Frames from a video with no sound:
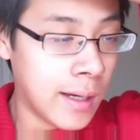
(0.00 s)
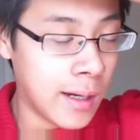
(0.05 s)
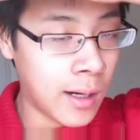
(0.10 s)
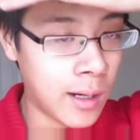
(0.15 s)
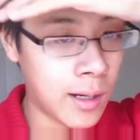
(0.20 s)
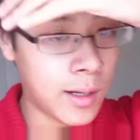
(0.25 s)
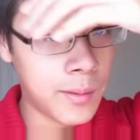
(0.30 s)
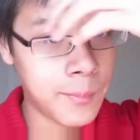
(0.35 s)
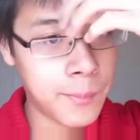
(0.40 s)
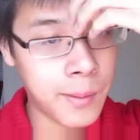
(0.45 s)

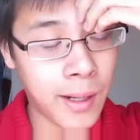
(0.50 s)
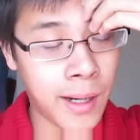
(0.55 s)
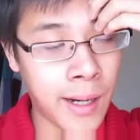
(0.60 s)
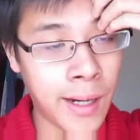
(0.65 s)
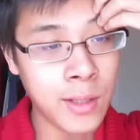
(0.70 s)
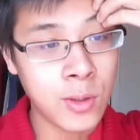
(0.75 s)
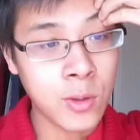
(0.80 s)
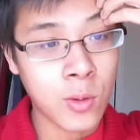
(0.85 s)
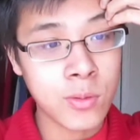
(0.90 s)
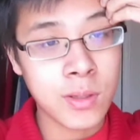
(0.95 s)
I
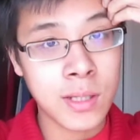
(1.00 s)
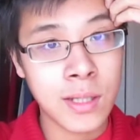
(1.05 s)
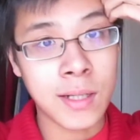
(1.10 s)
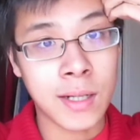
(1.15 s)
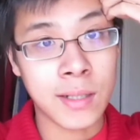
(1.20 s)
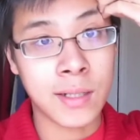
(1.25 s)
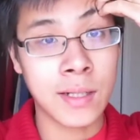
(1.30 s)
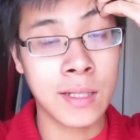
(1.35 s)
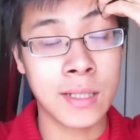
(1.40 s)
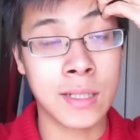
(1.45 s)
don't think
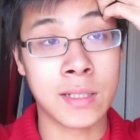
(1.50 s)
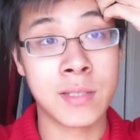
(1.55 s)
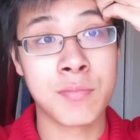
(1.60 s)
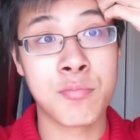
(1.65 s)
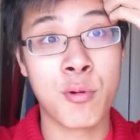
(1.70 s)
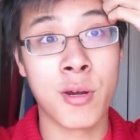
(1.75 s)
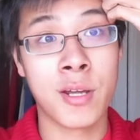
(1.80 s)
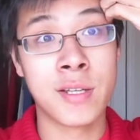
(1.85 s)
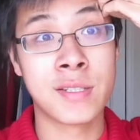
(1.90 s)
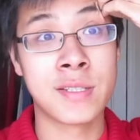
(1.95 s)
I can
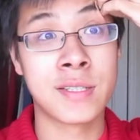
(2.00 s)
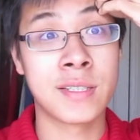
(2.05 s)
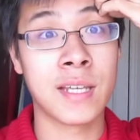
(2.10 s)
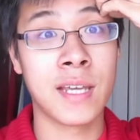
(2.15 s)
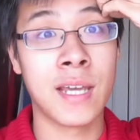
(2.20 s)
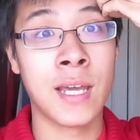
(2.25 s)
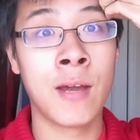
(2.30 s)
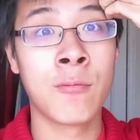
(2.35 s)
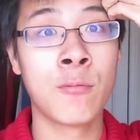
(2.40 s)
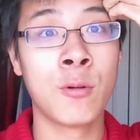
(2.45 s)
express
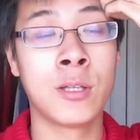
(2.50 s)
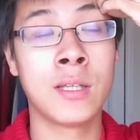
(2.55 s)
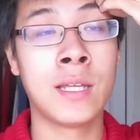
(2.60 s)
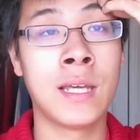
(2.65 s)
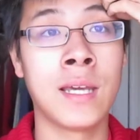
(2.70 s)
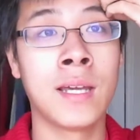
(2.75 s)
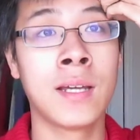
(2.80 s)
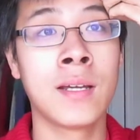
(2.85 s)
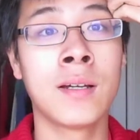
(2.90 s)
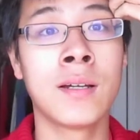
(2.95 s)

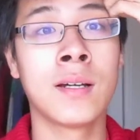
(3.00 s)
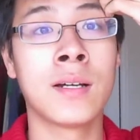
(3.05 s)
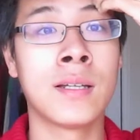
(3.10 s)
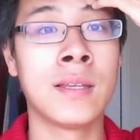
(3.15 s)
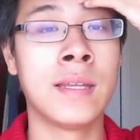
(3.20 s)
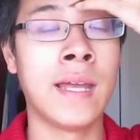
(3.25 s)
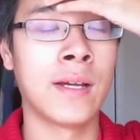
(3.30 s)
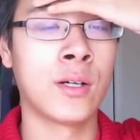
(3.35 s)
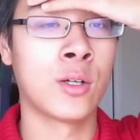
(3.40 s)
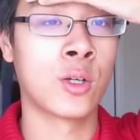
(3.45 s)
everything
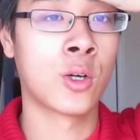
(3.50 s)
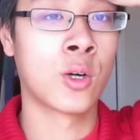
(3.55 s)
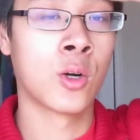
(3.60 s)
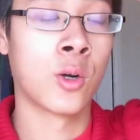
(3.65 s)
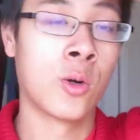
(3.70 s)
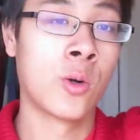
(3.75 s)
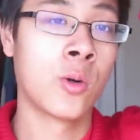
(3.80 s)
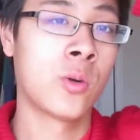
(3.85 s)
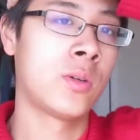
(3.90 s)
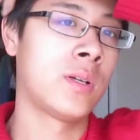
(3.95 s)
that
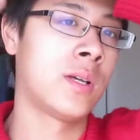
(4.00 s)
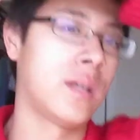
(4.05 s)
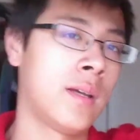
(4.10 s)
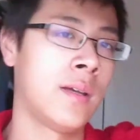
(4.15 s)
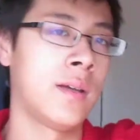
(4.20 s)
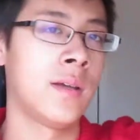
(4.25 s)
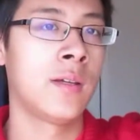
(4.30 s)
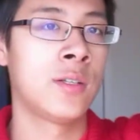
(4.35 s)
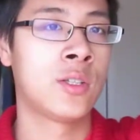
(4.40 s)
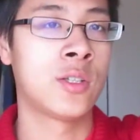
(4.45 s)
occurred
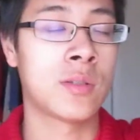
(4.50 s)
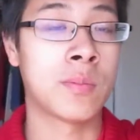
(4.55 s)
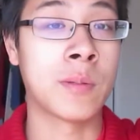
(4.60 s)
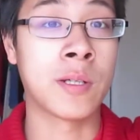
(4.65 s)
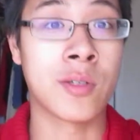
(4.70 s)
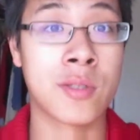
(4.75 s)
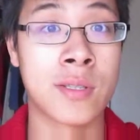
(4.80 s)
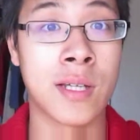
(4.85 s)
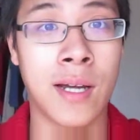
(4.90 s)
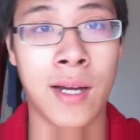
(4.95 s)
just
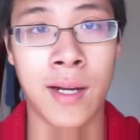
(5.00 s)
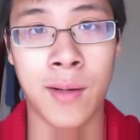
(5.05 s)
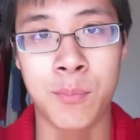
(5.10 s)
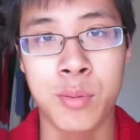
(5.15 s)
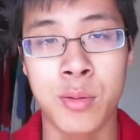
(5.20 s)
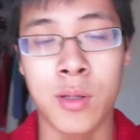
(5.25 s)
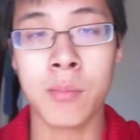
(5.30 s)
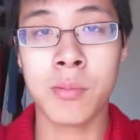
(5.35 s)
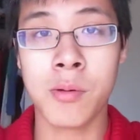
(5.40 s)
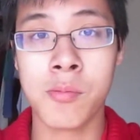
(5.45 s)
because I
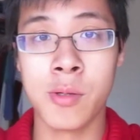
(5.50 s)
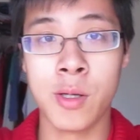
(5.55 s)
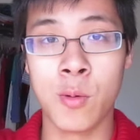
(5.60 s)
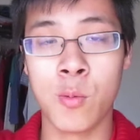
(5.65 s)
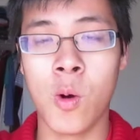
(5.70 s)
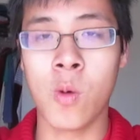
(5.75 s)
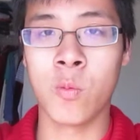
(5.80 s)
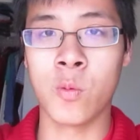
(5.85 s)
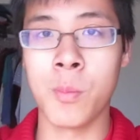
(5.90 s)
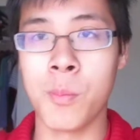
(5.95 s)
probably
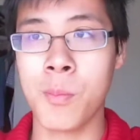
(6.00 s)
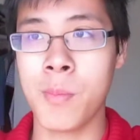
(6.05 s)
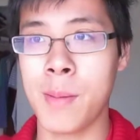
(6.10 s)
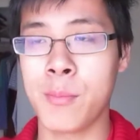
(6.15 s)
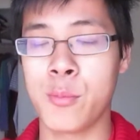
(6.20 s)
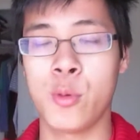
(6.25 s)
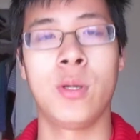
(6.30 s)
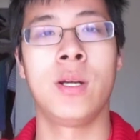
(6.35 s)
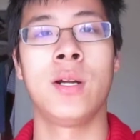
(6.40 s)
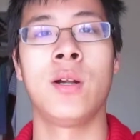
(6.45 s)
won't
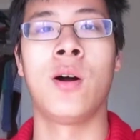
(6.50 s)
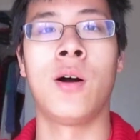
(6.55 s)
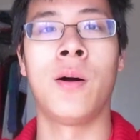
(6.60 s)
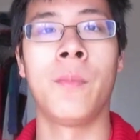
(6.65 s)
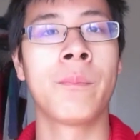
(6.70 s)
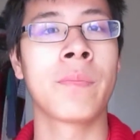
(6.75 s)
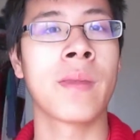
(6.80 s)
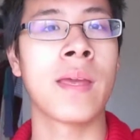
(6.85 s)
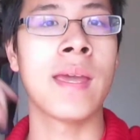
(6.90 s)
remember it all.